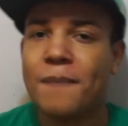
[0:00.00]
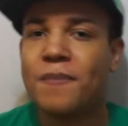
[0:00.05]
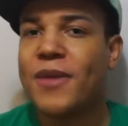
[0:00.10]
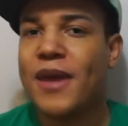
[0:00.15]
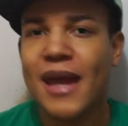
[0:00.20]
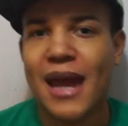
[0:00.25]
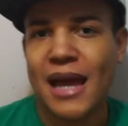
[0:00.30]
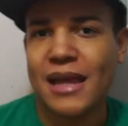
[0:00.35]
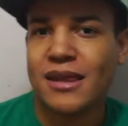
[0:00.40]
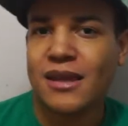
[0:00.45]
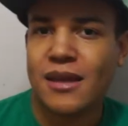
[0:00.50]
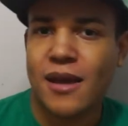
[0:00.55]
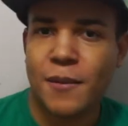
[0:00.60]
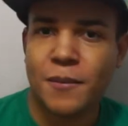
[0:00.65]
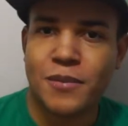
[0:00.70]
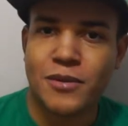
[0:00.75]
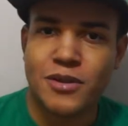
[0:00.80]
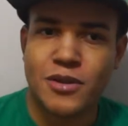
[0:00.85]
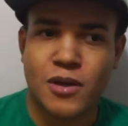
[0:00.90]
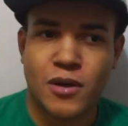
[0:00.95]
They had the
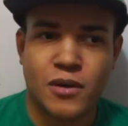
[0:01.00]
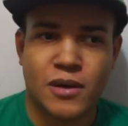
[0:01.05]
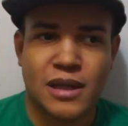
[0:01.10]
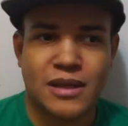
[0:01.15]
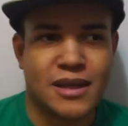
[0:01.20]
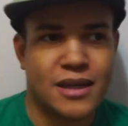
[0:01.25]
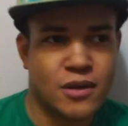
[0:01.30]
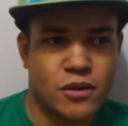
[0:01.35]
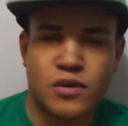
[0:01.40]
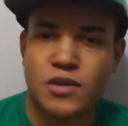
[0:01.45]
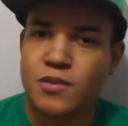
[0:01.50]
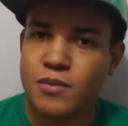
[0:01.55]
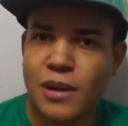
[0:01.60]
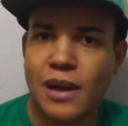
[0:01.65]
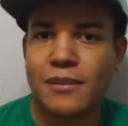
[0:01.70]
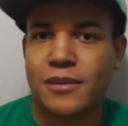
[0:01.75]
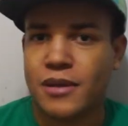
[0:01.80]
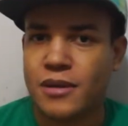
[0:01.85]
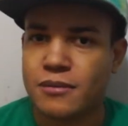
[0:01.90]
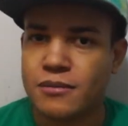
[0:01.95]
episode, I think it was
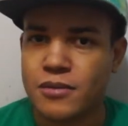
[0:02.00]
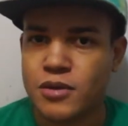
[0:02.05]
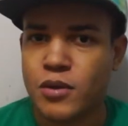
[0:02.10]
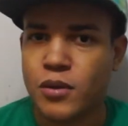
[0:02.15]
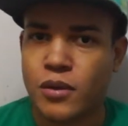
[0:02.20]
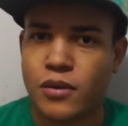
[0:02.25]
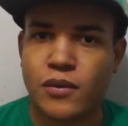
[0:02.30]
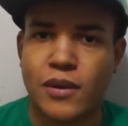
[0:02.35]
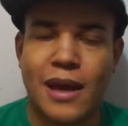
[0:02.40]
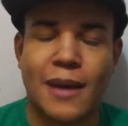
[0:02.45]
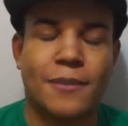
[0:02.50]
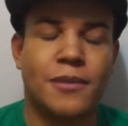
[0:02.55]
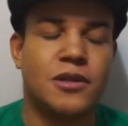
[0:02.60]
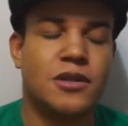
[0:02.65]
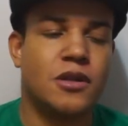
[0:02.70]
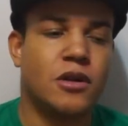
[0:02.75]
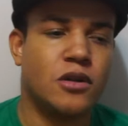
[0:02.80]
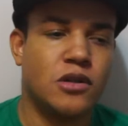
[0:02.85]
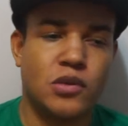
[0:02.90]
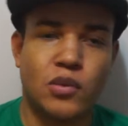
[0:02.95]
probably two or three
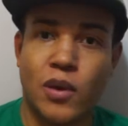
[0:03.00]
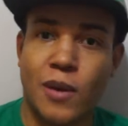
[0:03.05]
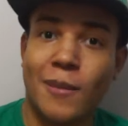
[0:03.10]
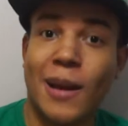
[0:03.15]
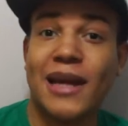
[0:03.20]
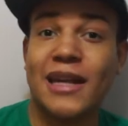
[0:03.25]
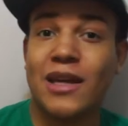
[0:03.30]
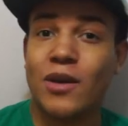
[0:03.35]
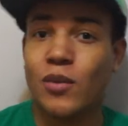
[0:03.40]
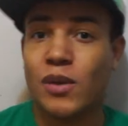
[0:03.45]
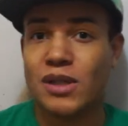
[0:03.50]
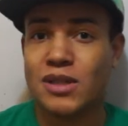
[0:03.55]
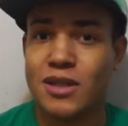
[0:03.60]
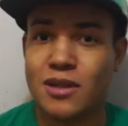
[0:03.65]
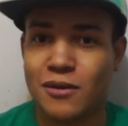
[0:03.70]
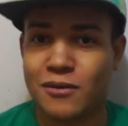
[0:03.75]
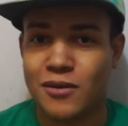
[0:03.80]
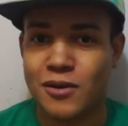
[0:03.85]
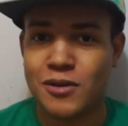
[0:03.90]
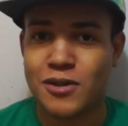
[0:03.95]
episodes, where Mikey went to
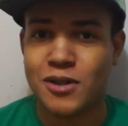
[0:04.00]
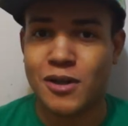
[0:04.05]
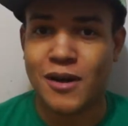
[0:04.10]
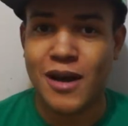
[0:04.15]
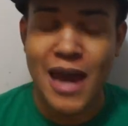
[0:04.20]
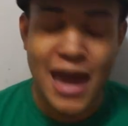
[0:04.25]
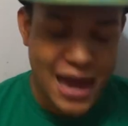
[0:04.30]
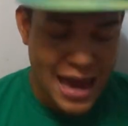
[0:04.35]
the future.